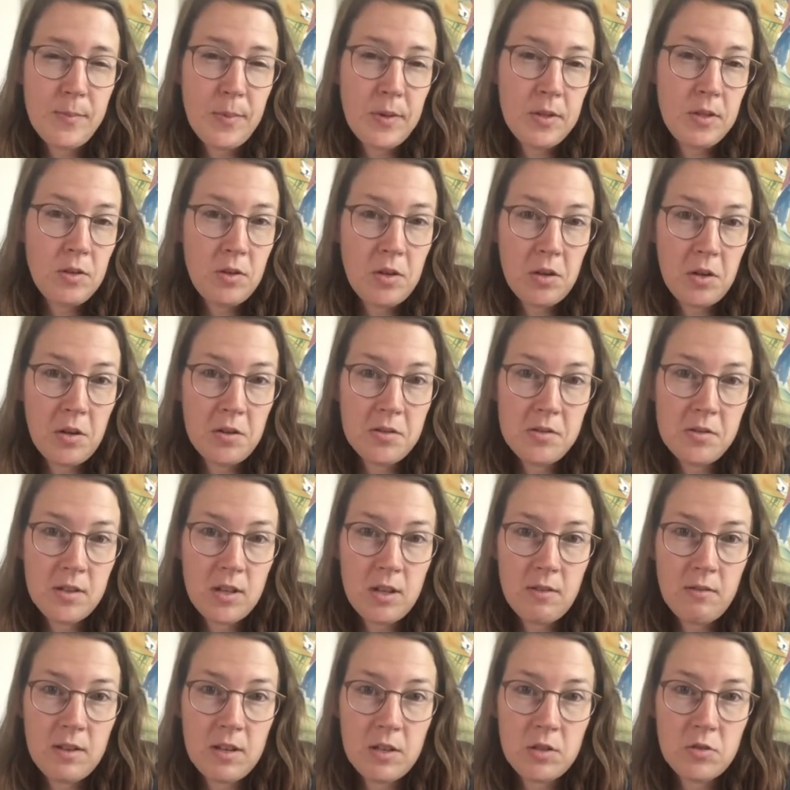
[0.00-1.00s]
but you could also
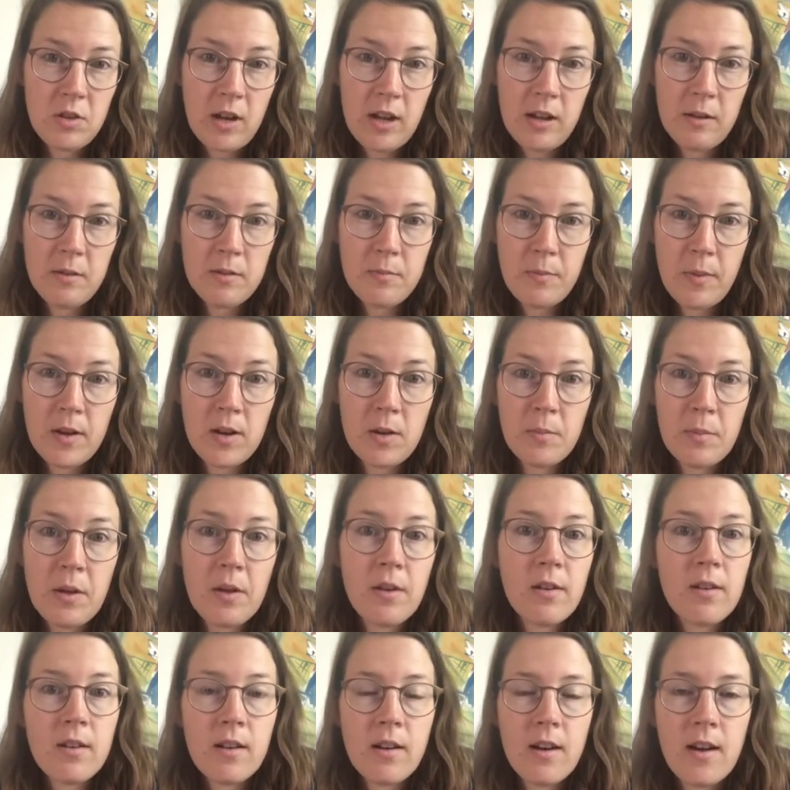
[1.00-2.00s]
give it a try with
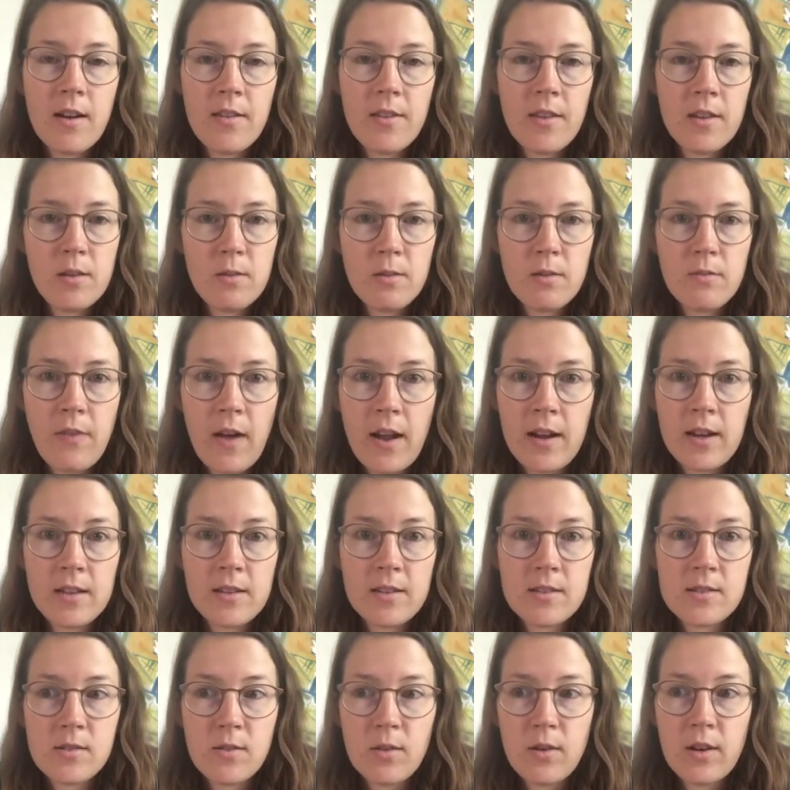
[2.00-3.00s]
buttermilk that you would find in
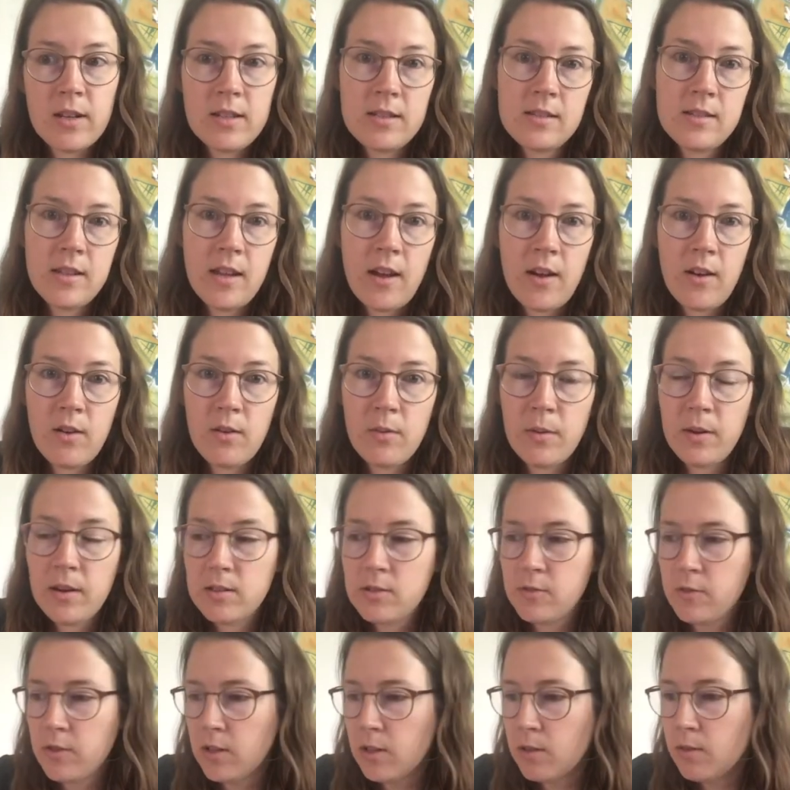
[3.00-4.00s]
the store and see how it
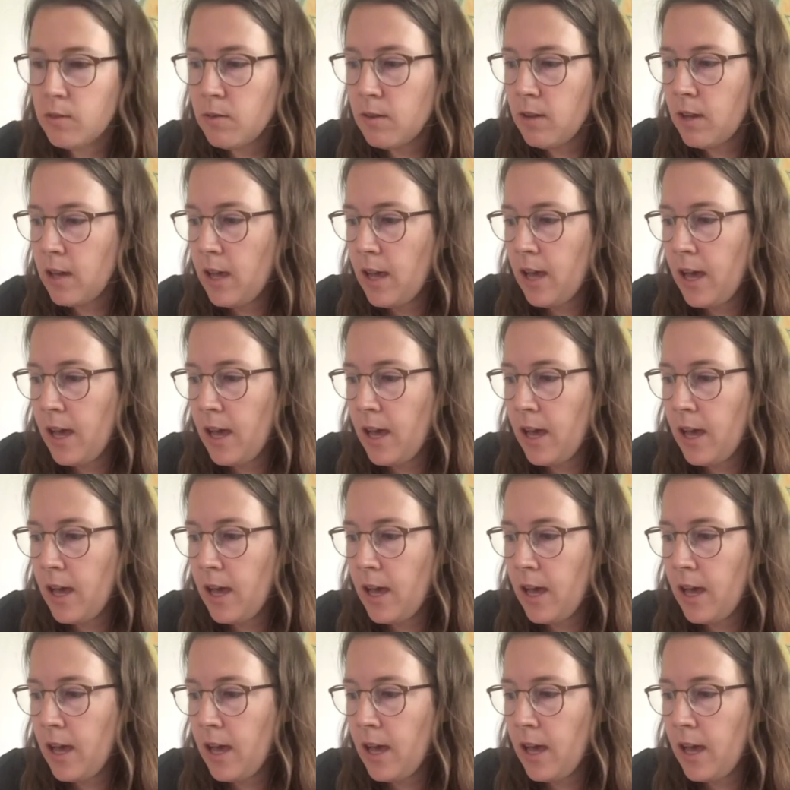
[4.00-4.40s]
works for you.